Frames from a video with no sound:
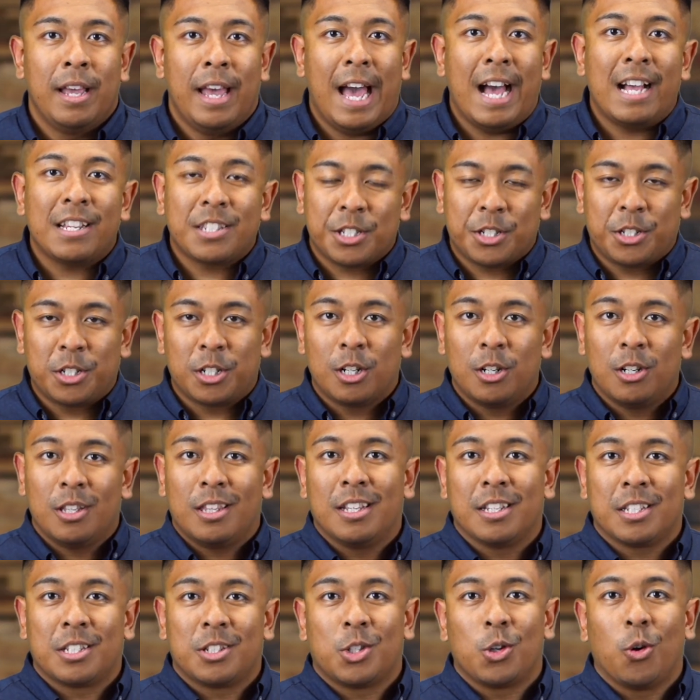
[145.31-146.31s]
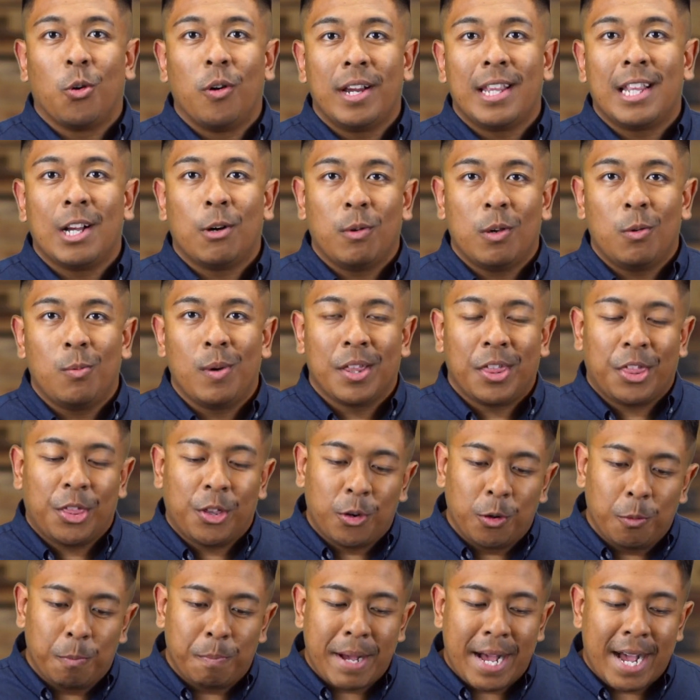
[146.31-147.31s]
Esther, the story that we went
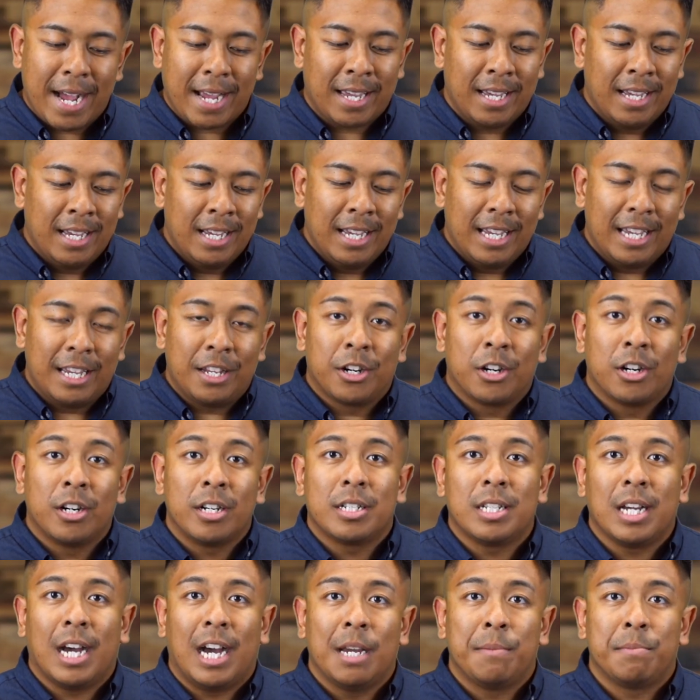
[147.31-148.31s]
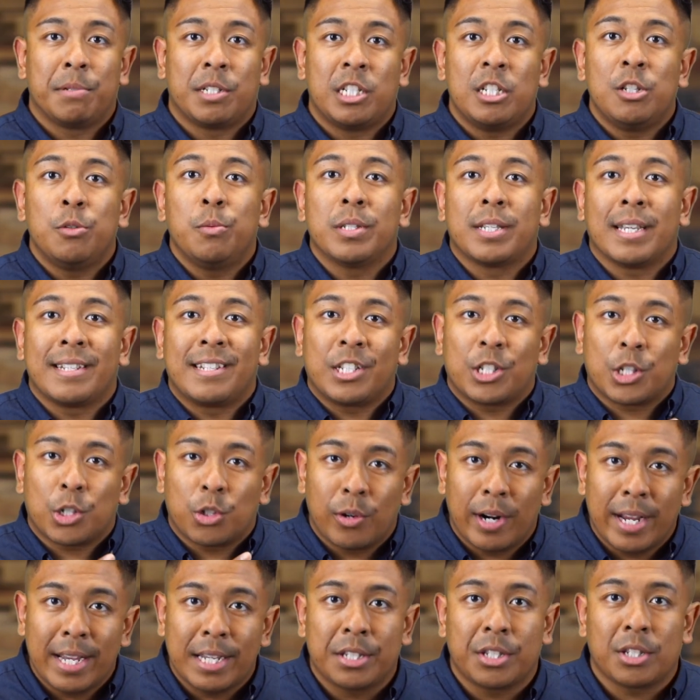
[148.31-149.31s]
through back in her time, she was a
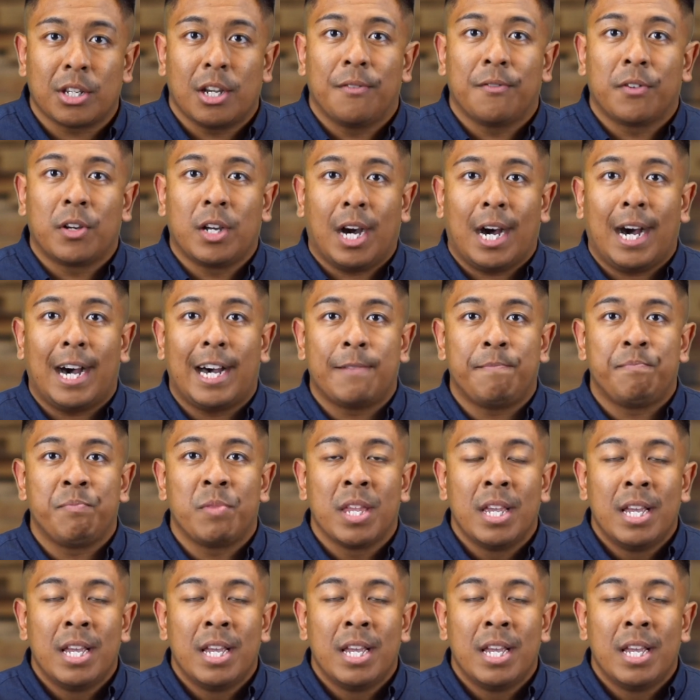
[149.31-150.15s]
trace of God